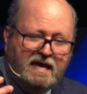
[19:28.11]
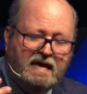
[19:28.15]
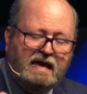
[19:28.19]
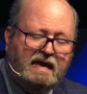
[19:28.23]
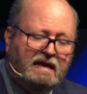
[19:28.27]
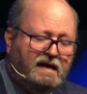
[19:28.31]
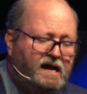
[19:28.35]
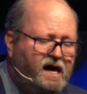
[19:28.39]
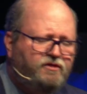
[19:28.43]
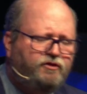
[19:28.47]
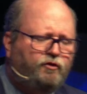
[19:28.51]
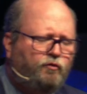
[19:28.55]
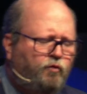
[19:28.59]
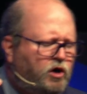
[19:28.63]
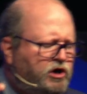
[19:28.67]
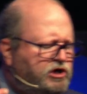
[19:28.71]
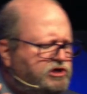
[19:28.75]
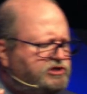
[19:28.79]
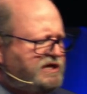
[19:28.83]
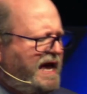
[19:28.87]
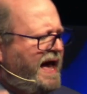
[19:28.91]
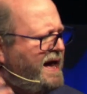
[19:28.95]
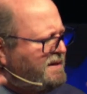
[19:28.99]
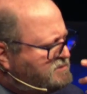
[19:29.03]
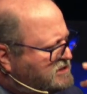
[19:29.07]
In other
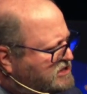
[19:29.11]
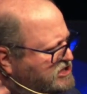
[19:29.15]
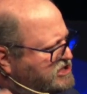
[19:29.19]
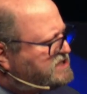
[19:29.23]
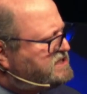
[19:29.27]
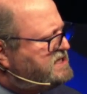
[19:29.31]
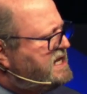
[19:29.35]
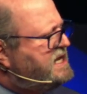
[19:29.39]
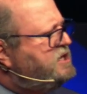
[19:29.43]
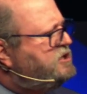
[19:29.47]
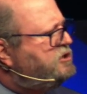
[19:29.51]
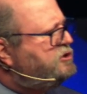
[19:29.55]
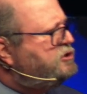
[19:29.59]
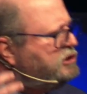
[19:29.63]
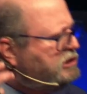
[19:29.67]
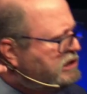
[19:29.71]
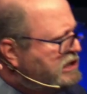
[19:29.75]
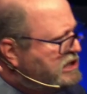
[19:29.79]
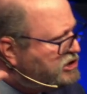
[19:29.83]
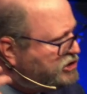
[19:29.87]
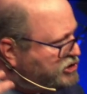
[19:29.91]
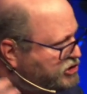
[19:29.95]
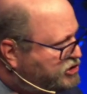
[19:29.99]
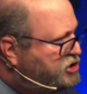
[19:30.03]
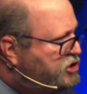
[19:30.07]
words, I'm still
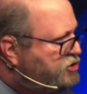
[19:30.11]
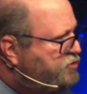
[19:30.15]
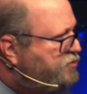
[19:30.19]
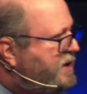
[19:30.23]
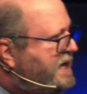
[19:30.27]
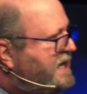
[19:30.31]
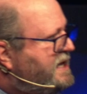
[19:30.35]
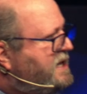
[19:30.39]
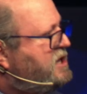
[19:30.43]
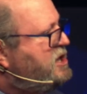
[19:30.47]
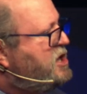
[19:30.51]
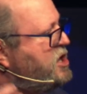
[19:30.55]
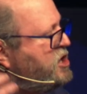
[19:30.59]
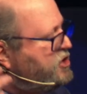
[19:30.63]
doing